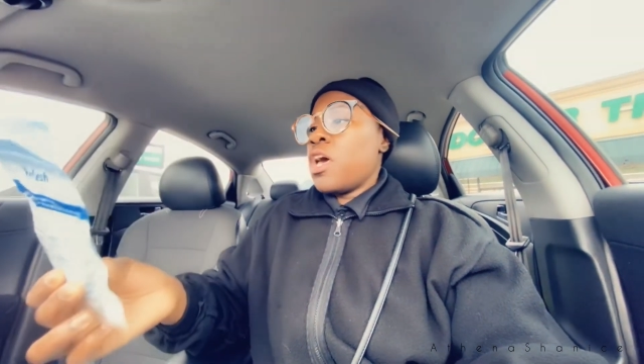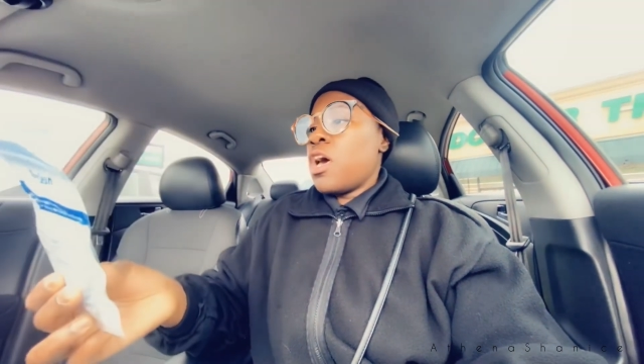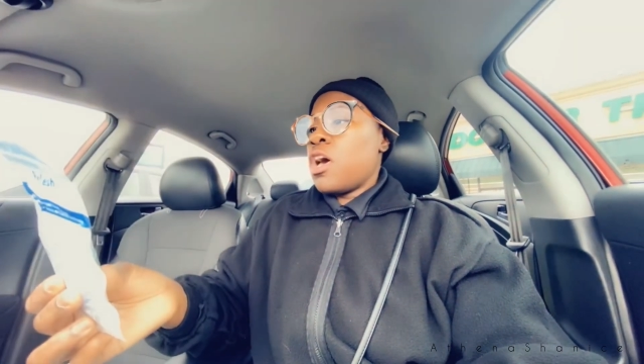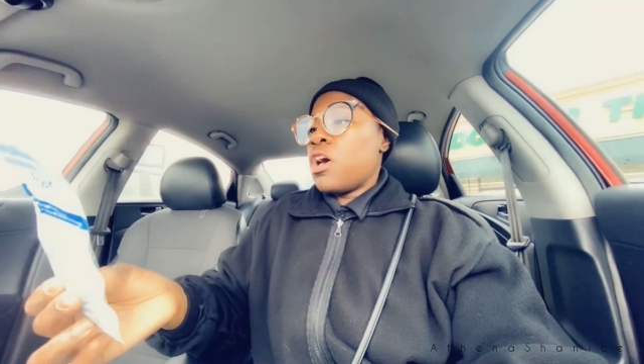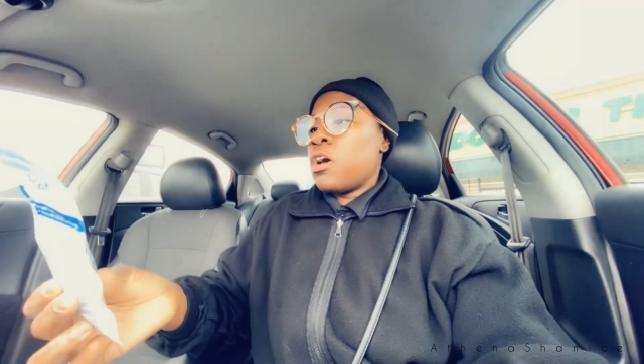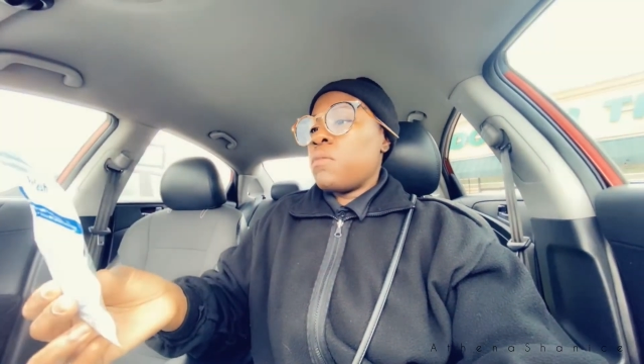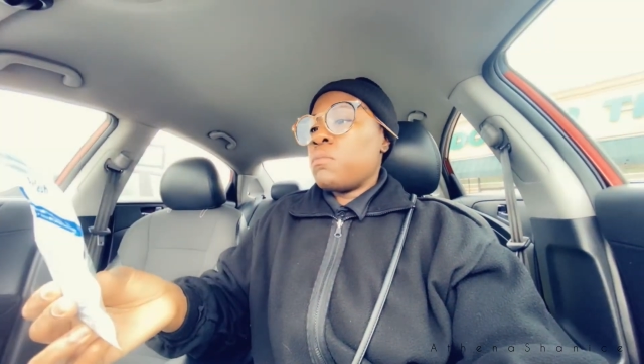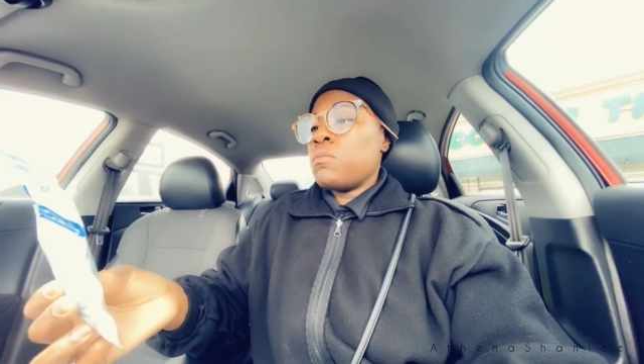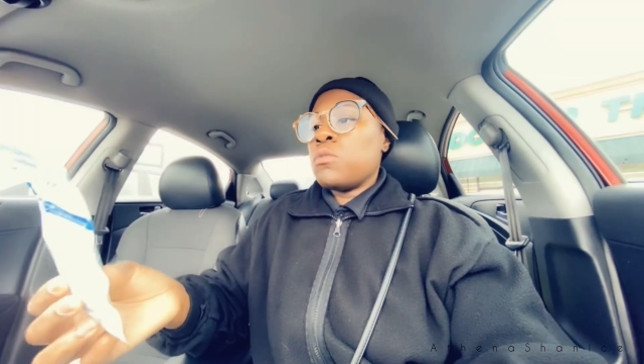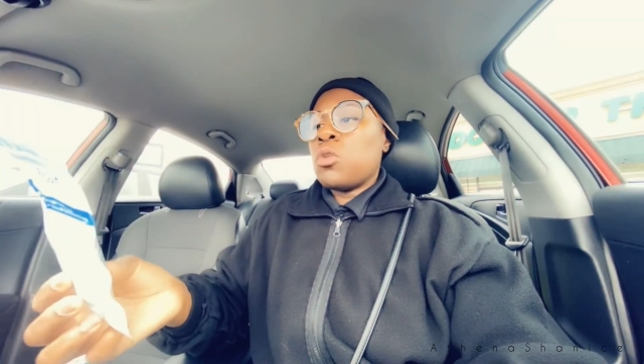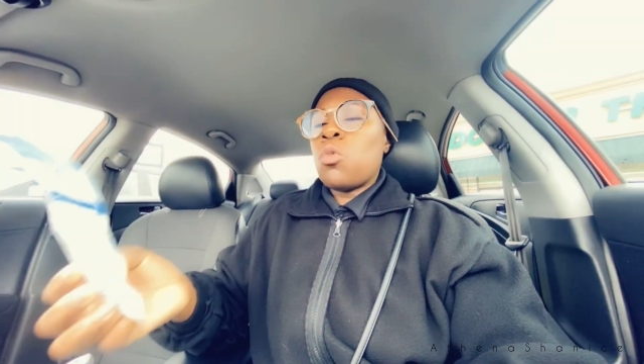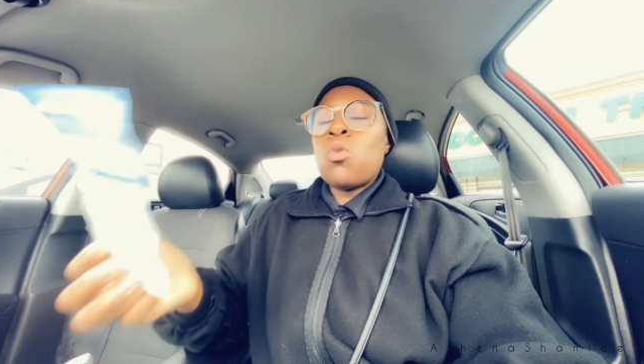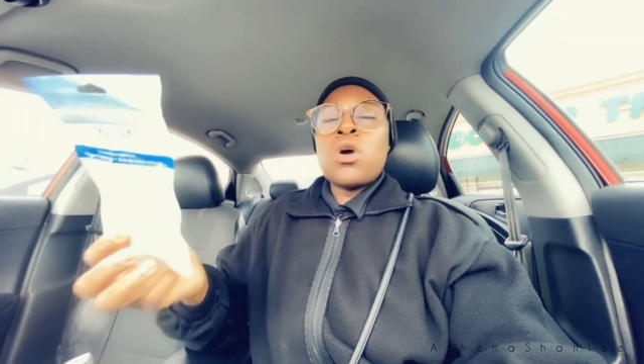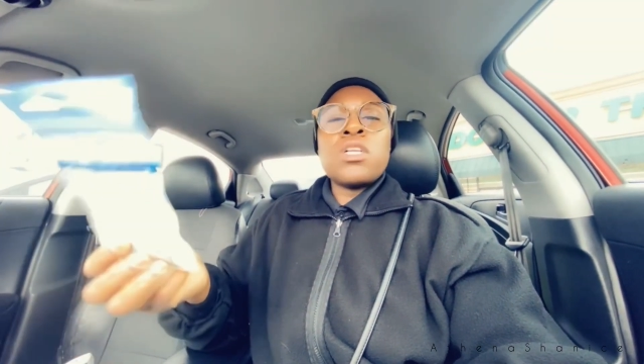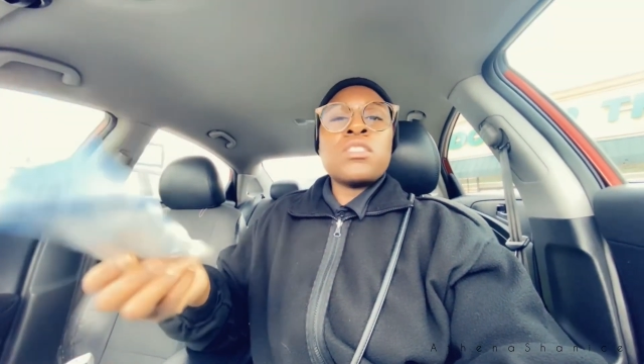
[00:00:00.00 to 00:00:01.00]
The
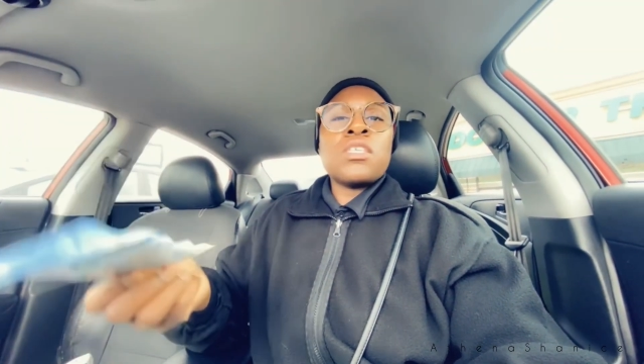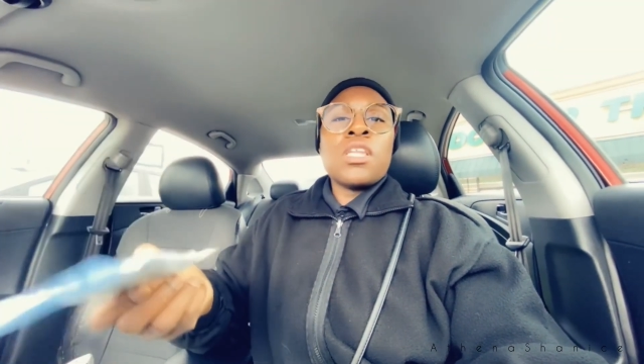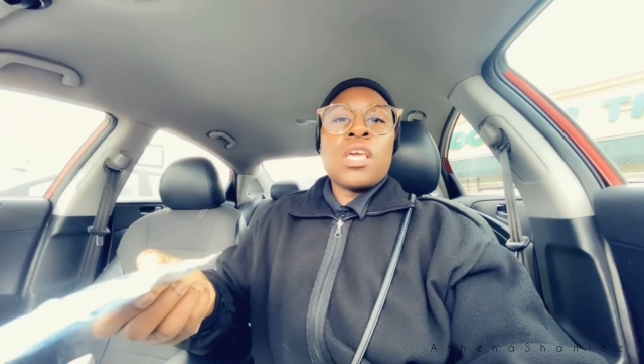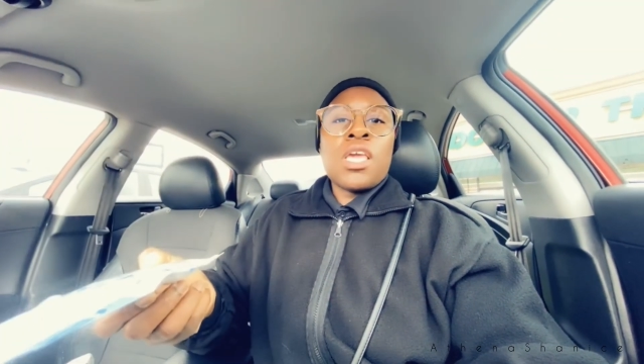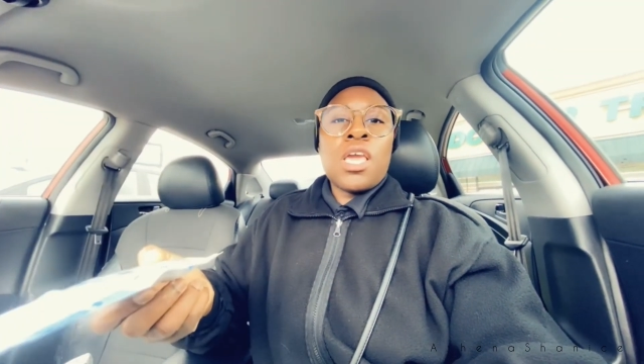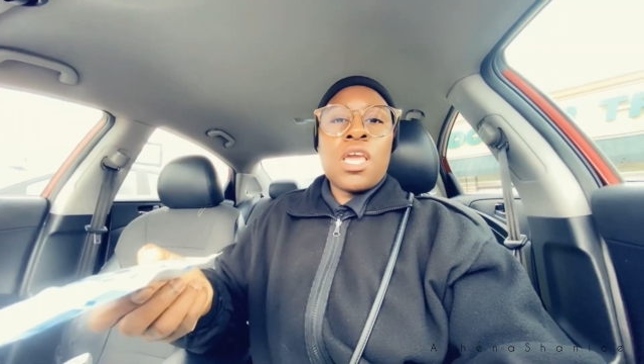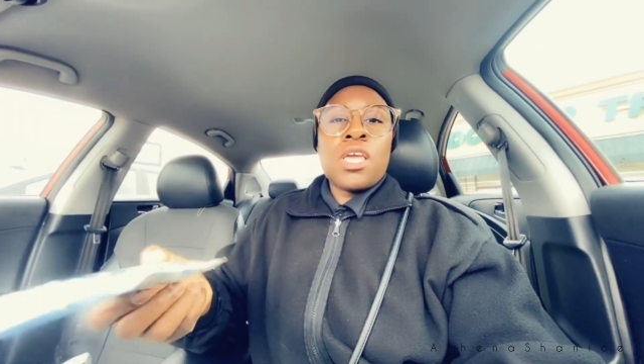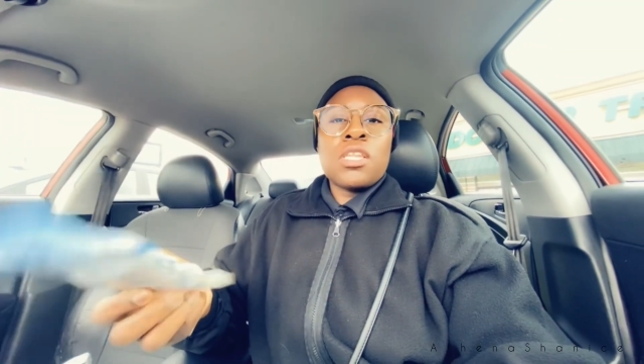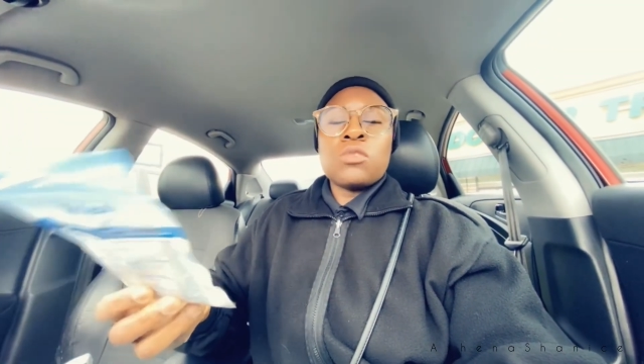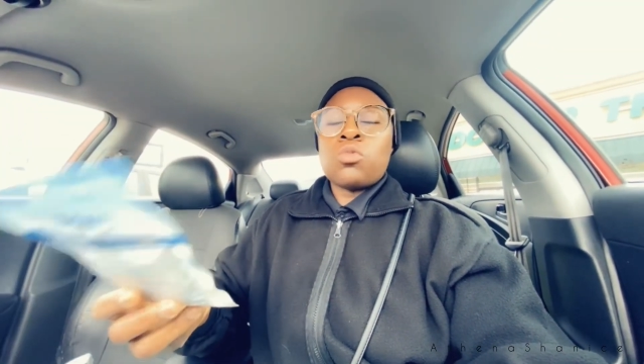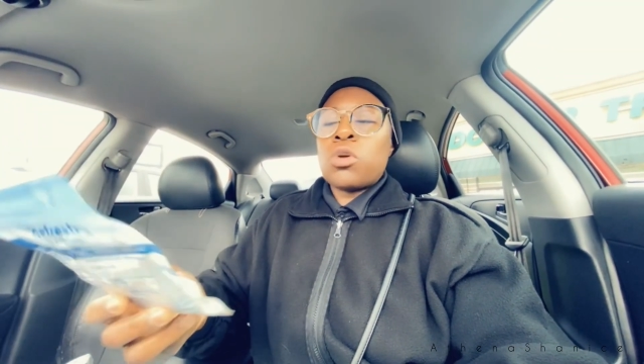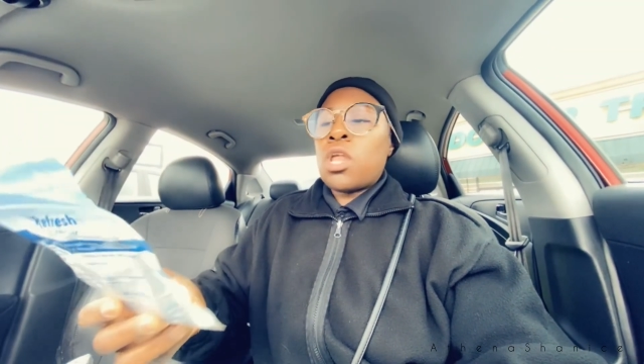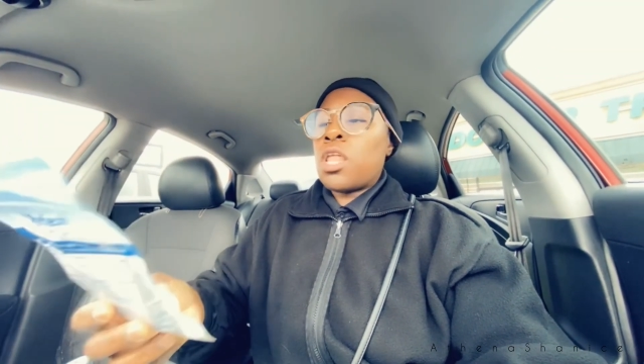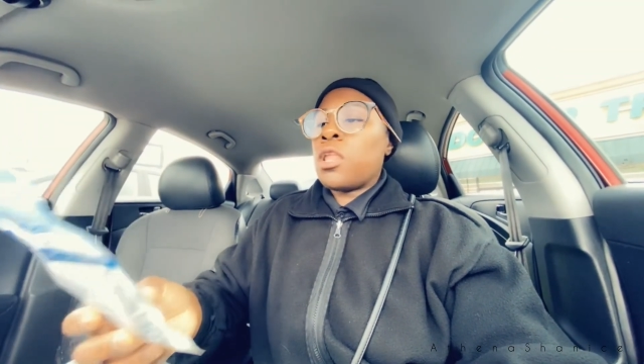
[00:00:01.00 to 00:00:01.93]
ones in the can is what I